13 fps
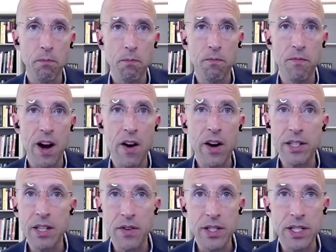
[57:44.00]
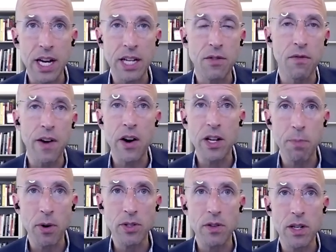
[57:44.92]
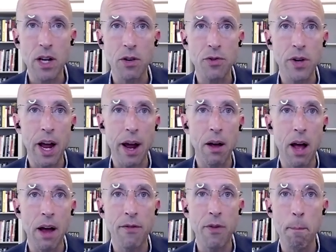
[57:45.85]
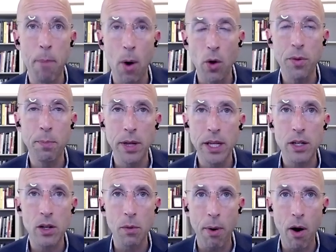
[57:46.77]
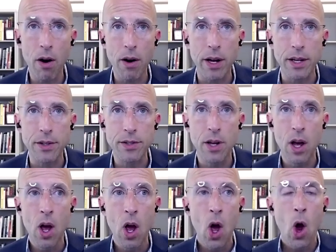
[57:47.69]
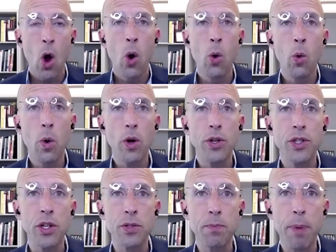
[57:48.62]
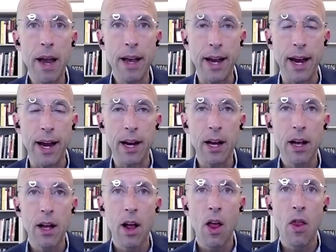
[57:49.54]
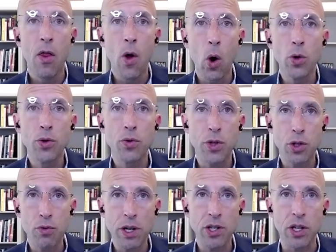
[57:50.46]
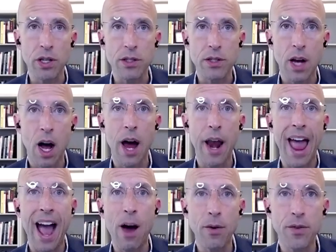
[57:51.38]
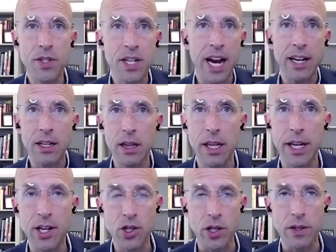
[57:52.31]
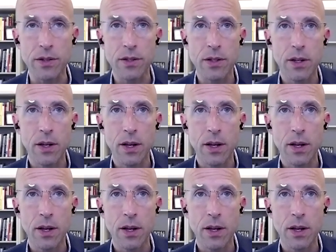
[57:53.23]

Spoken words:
various different states, various parts of the country, and from both political parties, who were suspending those restrictions on out-of-state clinicians,